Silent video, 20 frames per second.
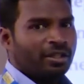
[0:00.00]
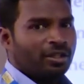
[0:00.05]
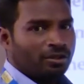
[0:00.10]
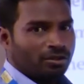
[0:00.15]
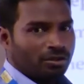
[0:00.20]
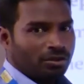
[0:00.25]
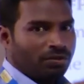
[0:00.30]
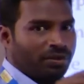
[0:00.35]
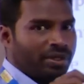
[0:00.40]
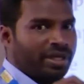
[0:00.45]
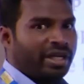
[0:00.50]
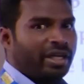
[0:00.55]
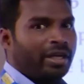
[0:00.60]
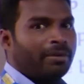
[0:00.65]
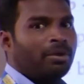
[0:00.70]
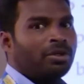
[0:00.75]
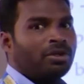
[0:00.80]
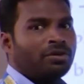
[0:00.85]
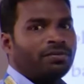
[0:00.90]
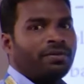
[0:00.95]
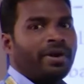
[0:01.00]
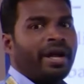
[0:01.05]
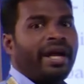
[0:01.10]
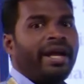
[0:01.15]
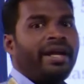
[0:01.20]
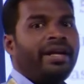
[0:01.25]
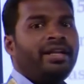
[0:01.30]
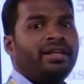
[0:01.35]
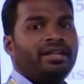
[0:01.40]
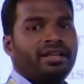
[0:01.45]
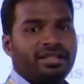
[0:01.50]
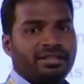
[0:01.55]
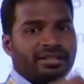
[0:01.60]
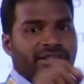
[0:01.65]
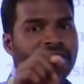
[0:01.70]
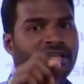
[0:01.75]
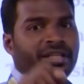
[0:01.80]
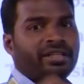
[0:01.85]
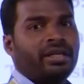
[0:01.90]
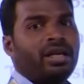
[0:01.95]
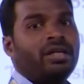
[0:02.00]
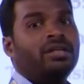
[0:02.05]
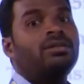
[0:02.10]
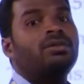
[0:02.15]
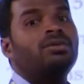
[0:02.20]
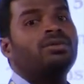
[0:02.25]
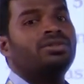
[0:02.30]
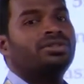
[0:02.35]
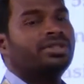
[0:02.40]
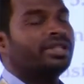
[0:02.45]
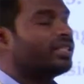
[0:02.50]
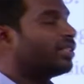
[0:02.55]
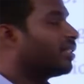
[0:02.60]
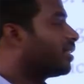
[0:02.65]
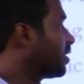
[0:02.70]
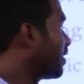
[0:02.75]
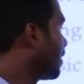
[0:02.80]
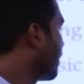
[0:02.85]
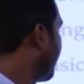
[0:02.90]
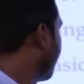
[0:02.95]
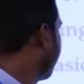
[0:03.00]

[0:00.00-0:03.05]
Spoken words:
so we can able to find a certain conclusions.